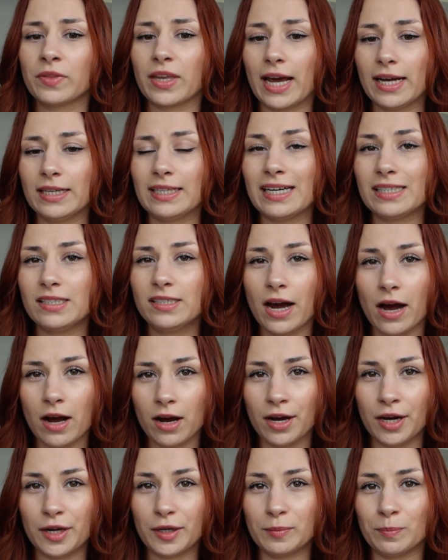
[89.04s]
at that
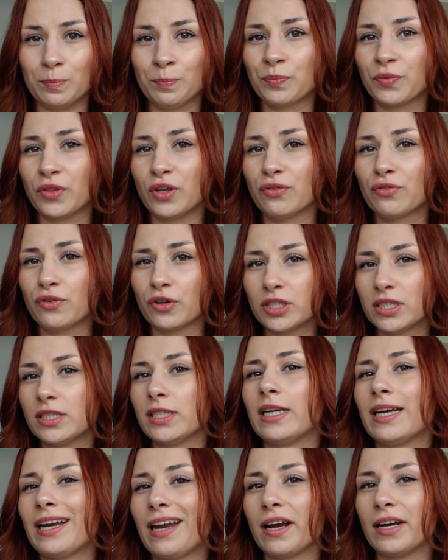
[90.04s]
time, the first
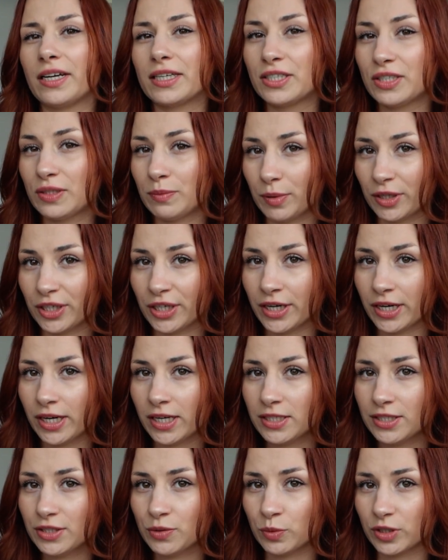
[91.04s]
thing that I
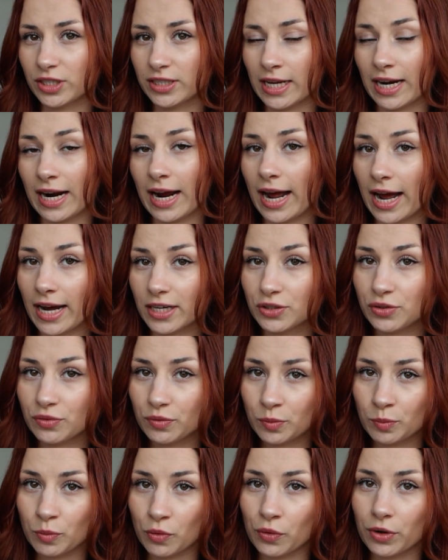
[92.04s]
experienced was that I asked
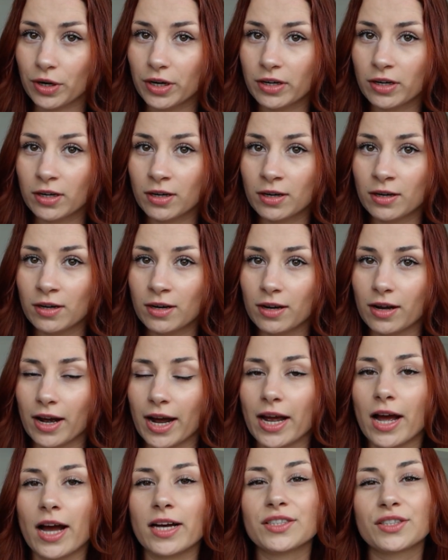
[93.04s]
for more.
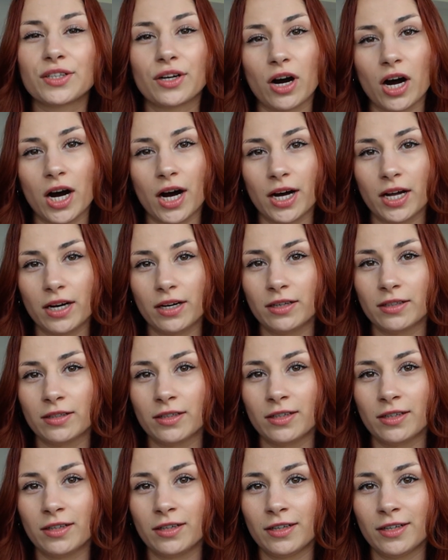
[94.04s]
I asked God
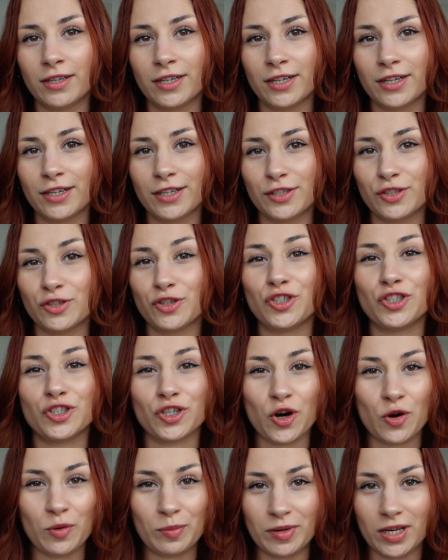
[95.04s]
to
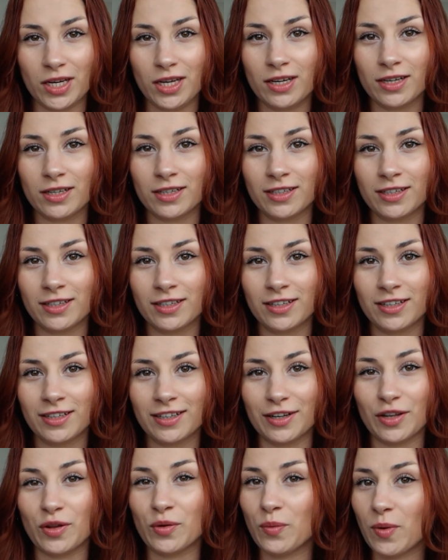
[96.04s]
show me
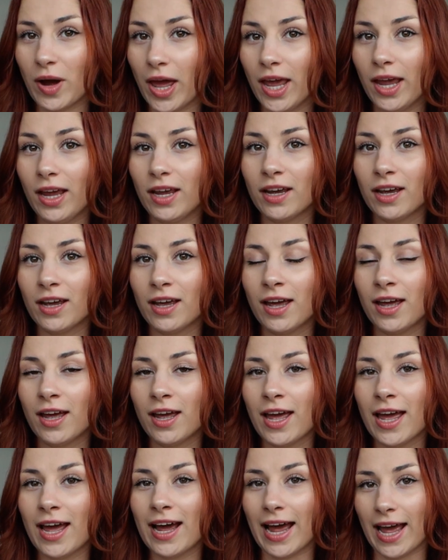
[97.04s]
the way,
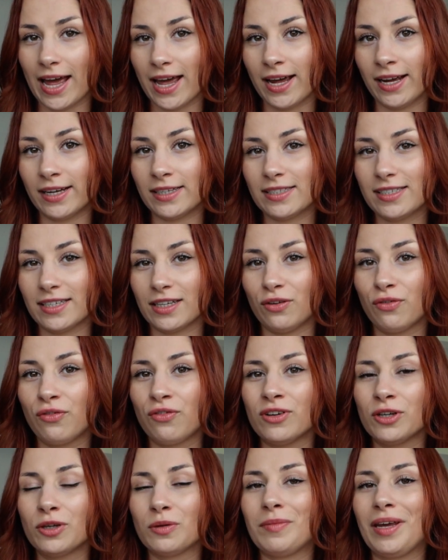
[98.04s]
and it
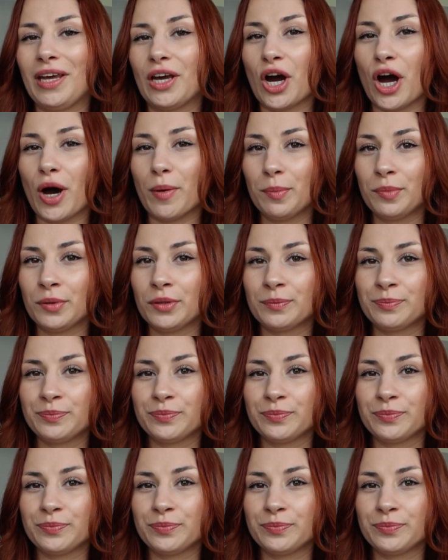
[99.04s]
filled me up